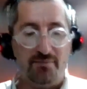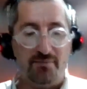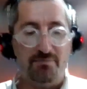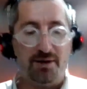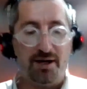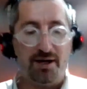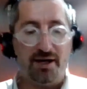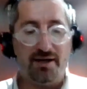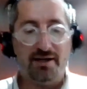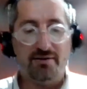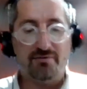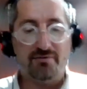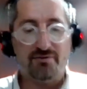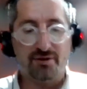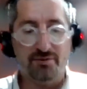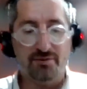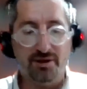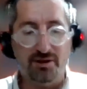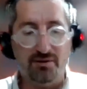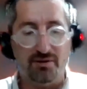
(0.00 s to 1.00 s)
I'm buying
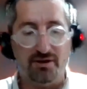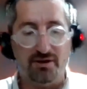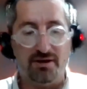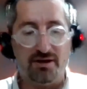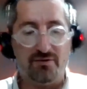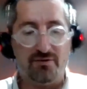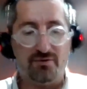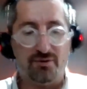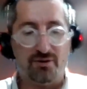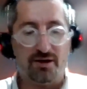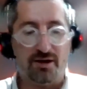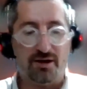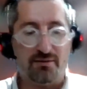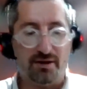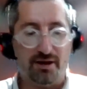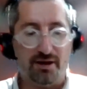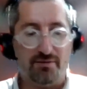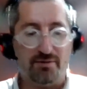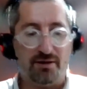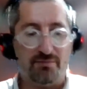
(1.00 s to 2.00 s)
it from you, and
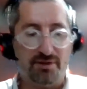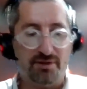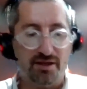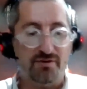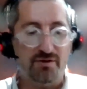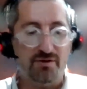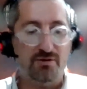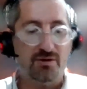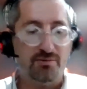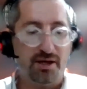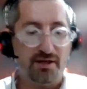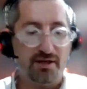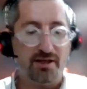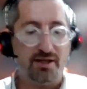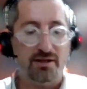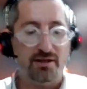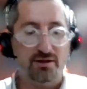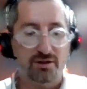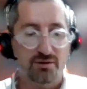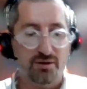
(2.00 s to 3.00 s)
therefore I'm giving you the
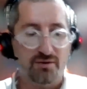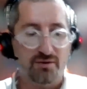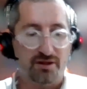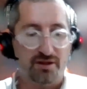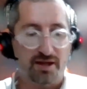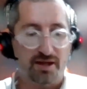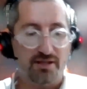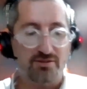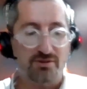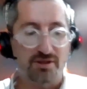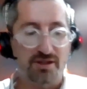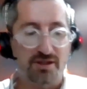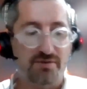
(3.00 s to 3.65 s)
money in lieu of the land.